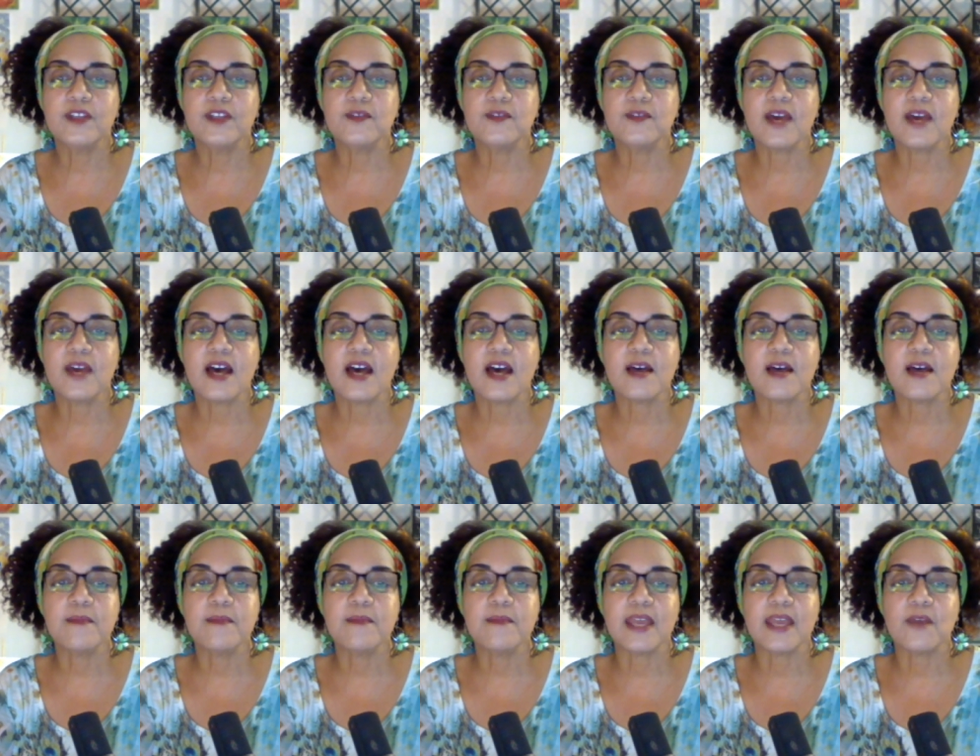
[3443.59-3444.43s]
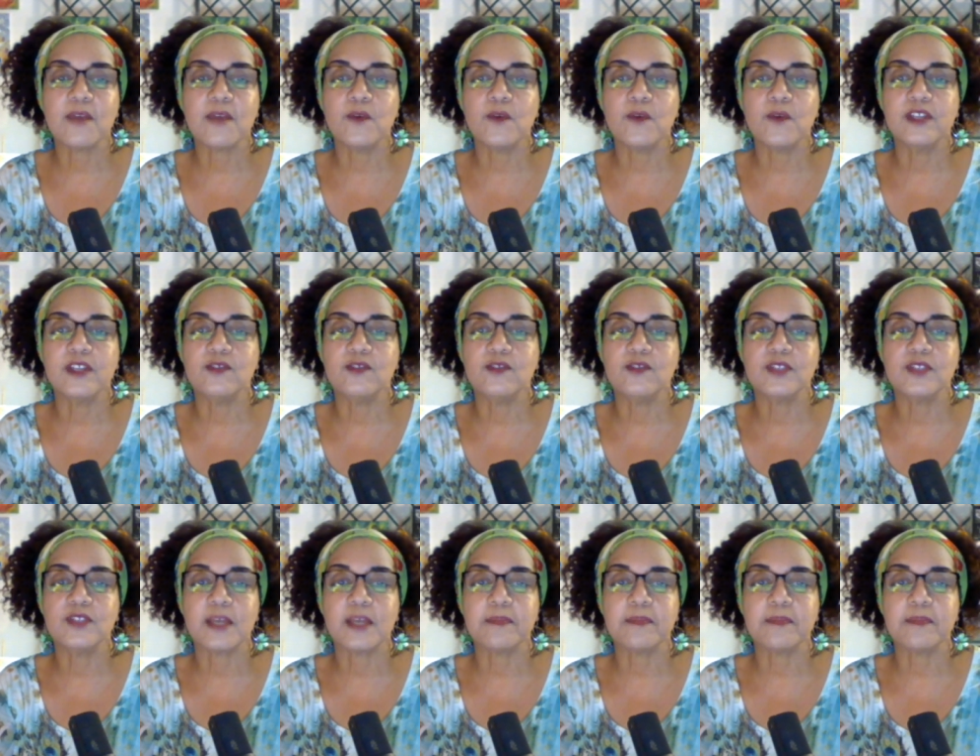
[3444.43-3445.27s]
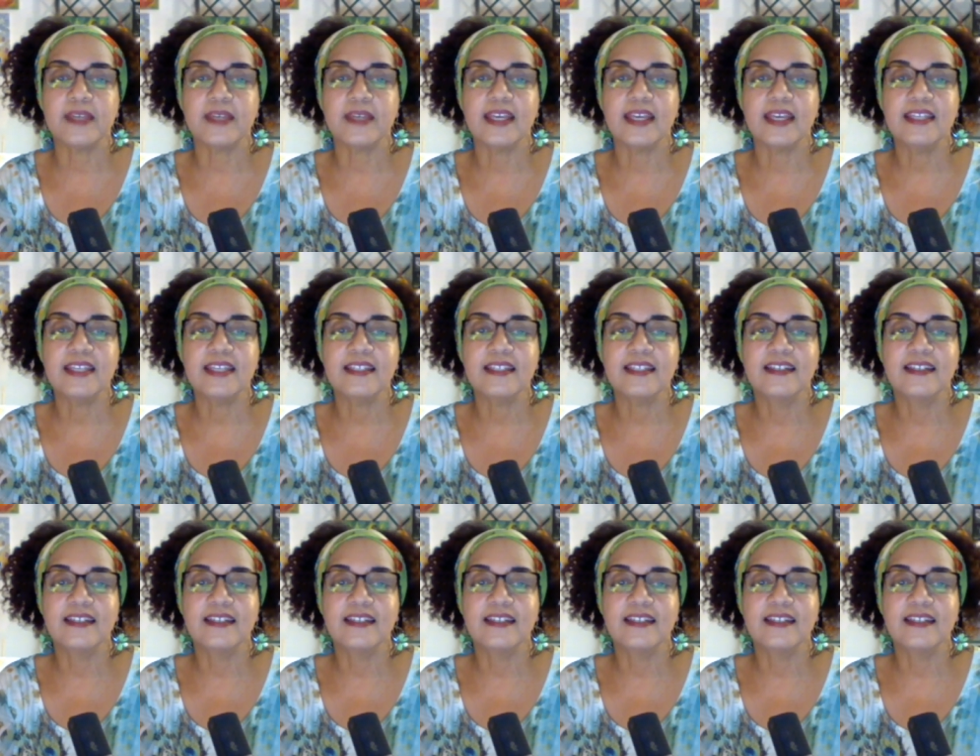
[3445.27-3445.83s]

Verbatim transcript: you come and when you jump in.